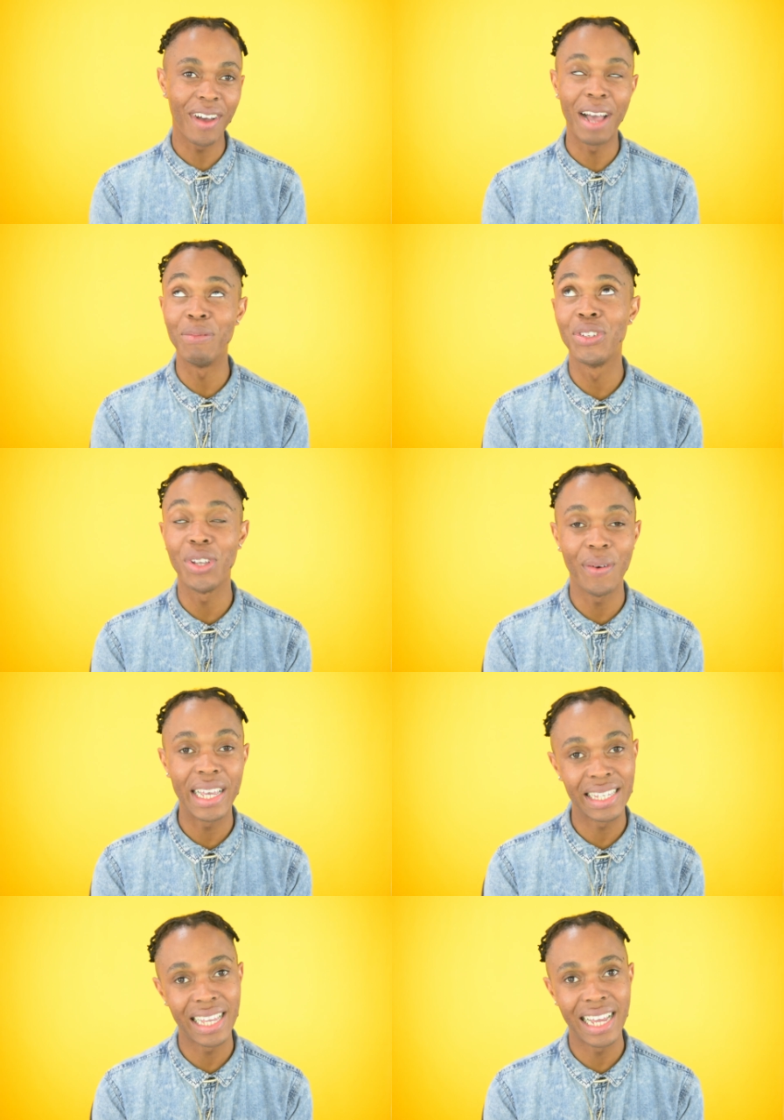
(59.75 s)
I'm so
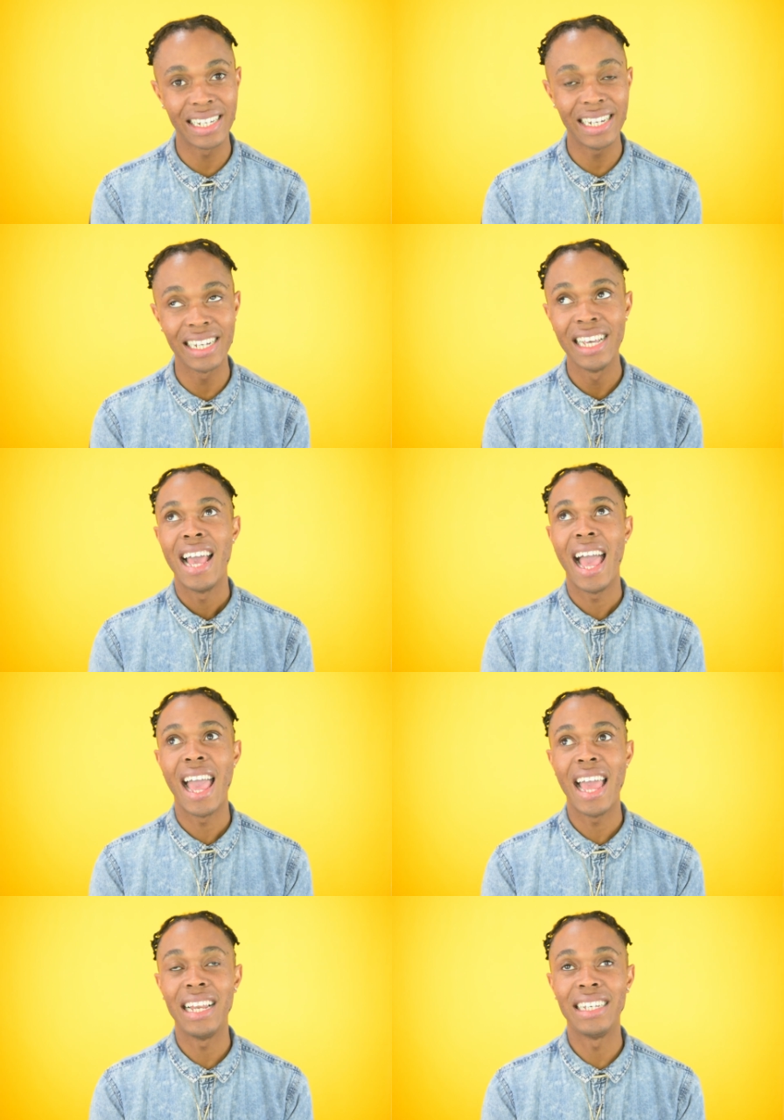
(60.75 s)
excited,
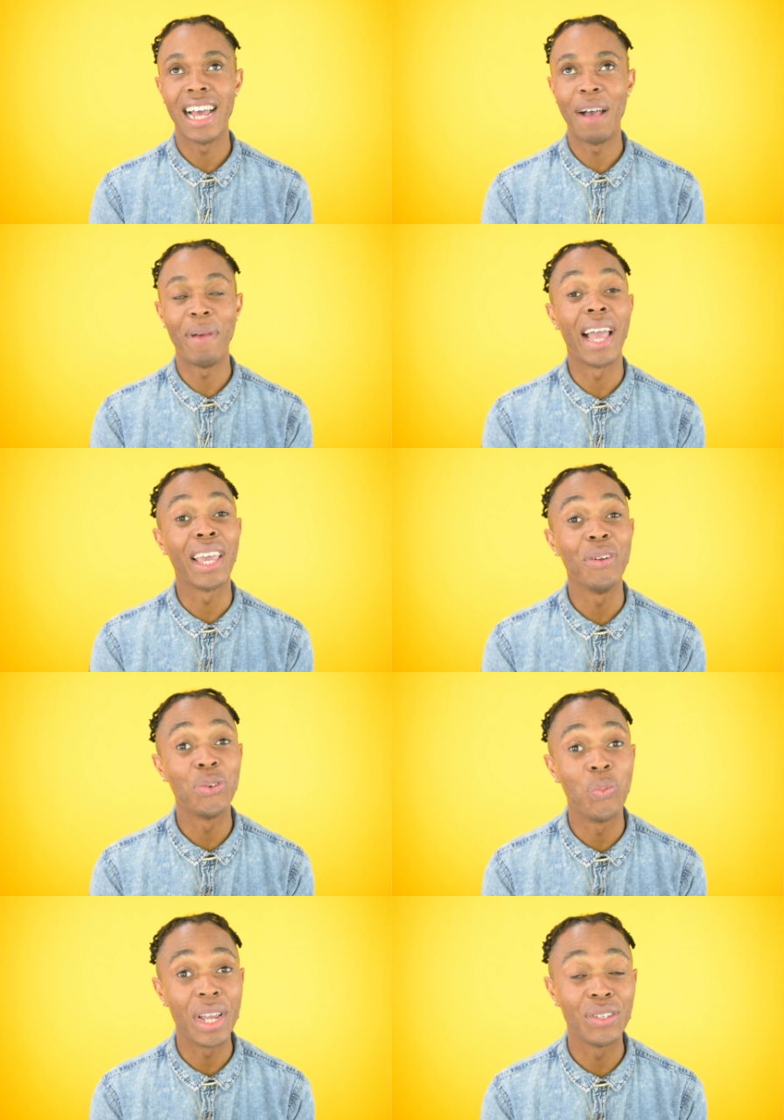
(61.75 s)
and I
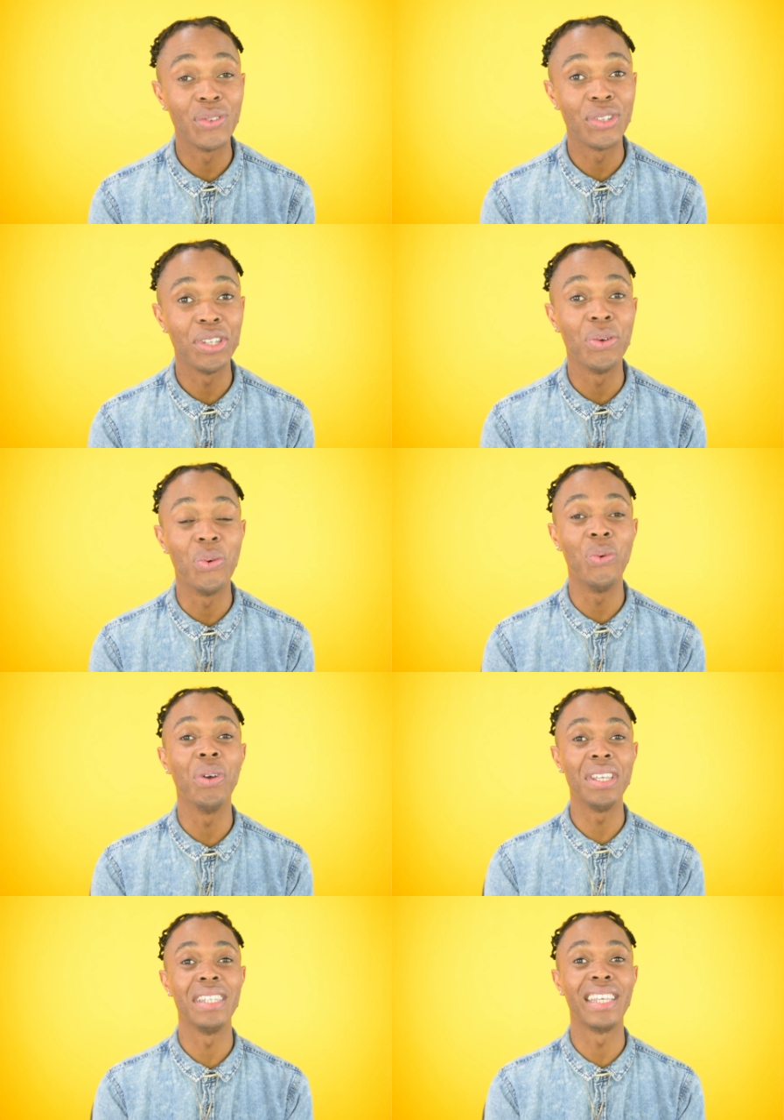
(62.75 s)
cannot wait to see who is